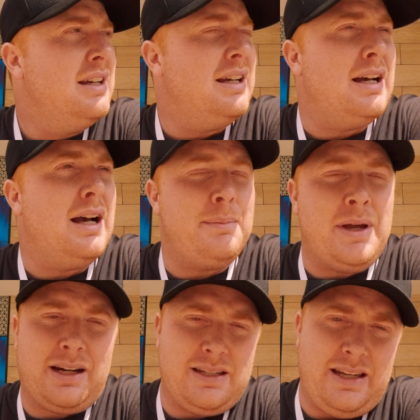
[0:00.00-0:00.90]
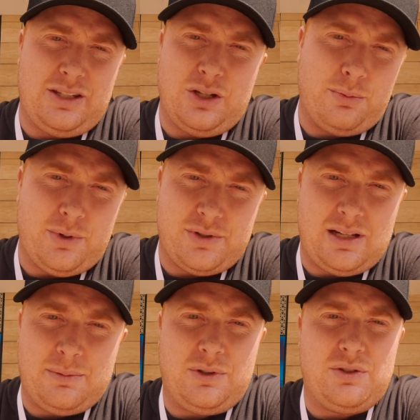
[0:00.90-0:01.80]
I'm not going to take the GoPro
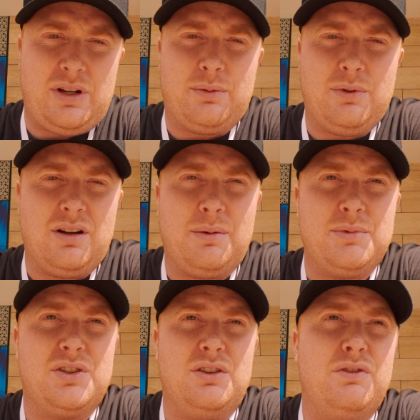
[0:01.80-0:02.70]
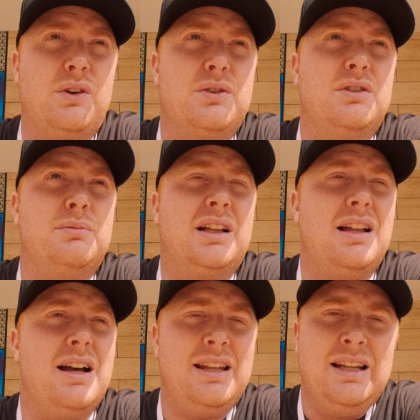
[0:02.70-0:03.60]
setup on the track walk. I'm just going to focus on my
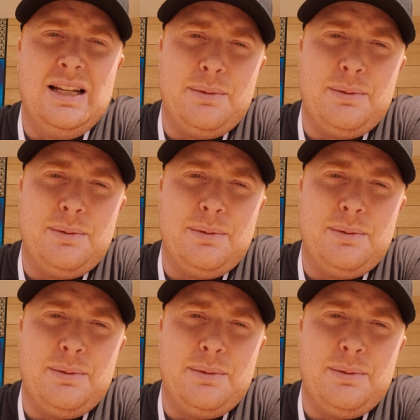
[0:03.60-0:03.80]
client.